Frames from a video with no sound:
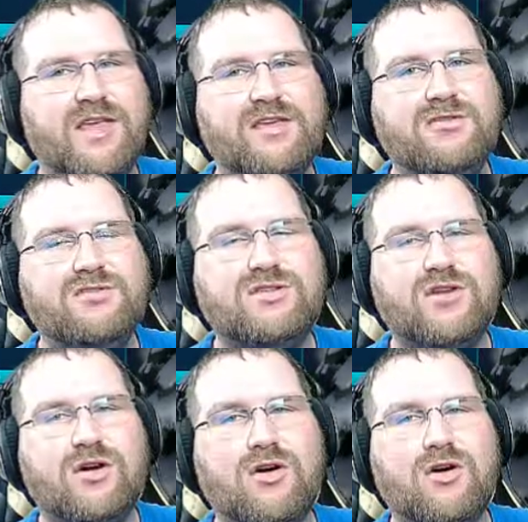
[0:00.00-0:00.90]
Thank you
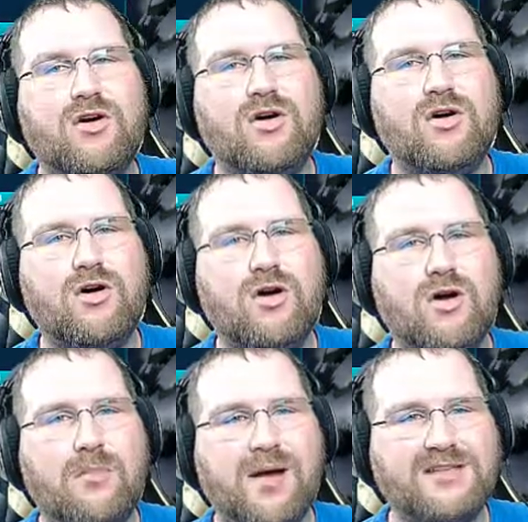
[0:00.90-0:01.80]

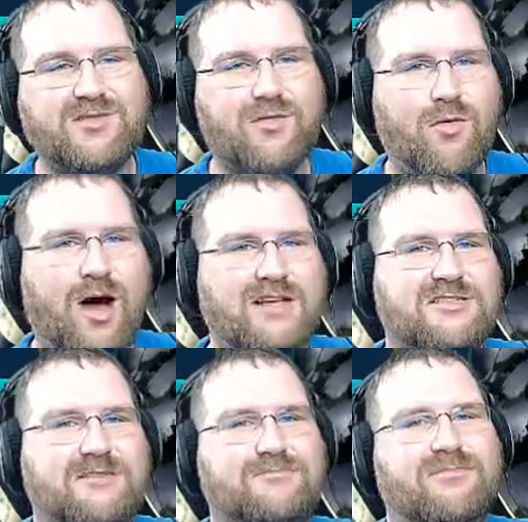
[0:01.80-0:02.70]
so much for
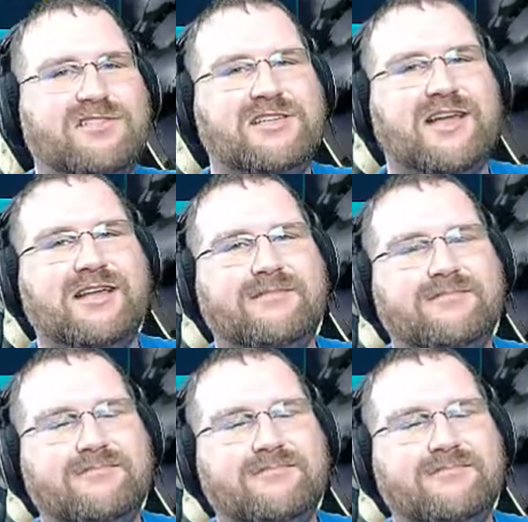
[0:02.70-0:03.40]
watching. Appreciate it.